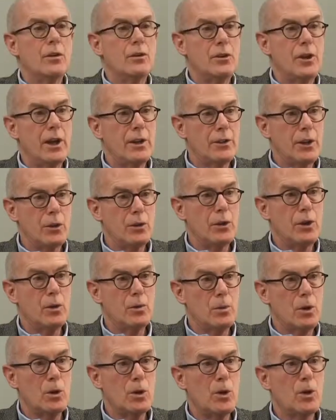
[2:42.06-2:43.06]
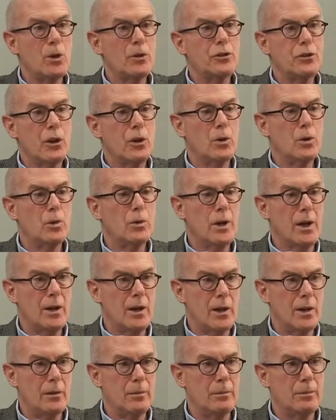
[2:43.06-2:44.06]
Xanthohumol
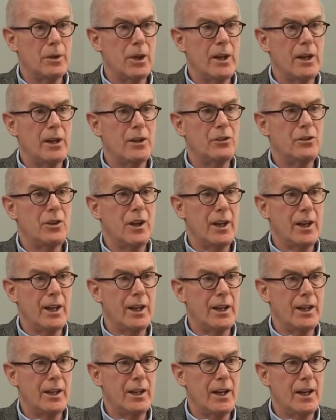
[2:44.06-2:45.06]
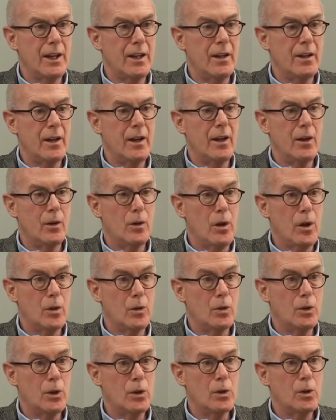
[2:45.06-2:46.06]
also plays a
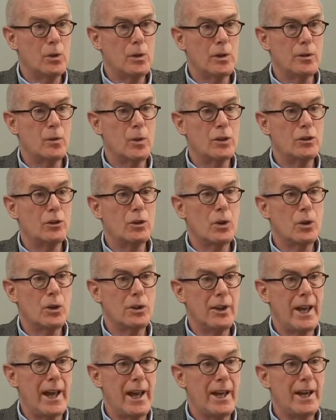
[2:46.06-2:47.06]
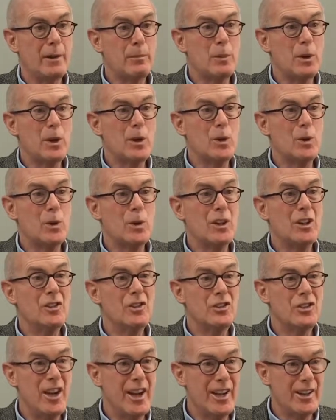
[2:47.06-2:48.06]
role in what's called
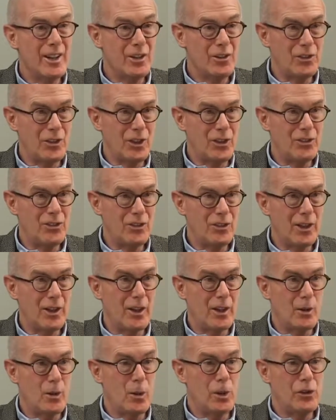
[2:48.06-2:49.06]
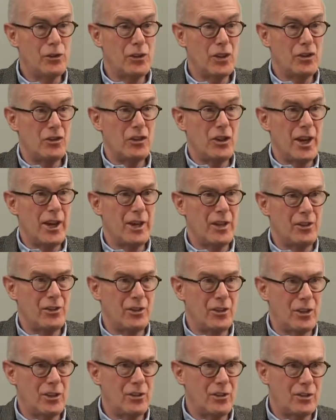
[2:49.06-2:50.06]
adipogenesis, in other words, the
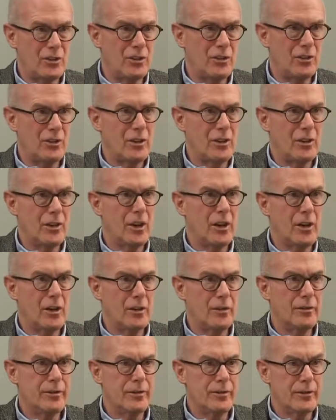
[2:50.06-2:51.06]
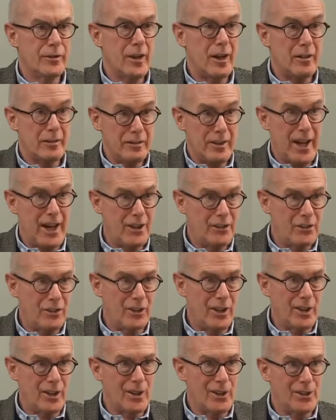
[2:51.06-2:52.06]
genesis of fat
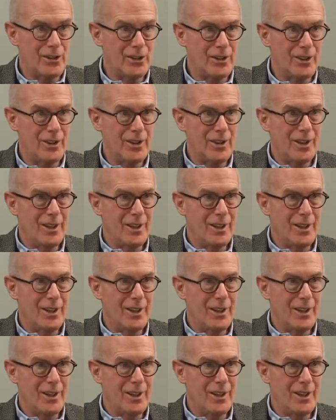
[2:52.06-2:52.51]
cells.